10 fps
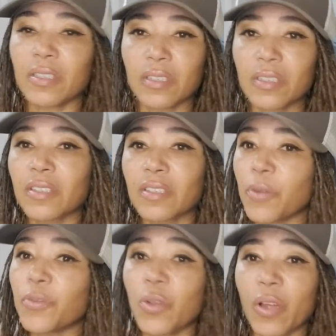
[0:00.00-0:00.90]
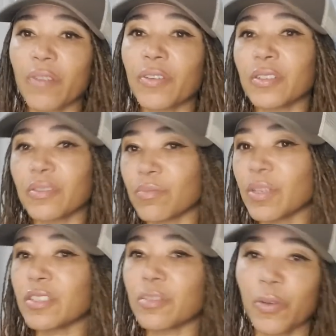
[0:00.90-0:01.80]
some of you have a
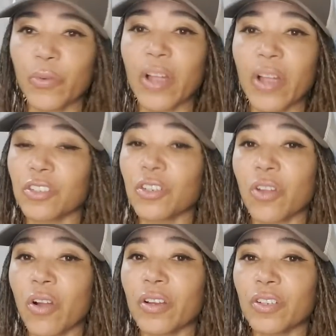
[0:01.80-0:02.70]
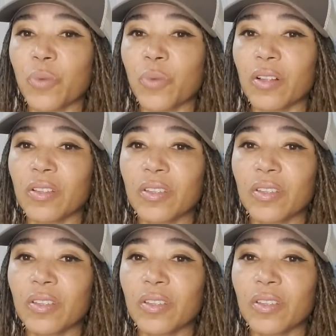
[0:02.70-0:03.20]
histamine reaction to lard as well.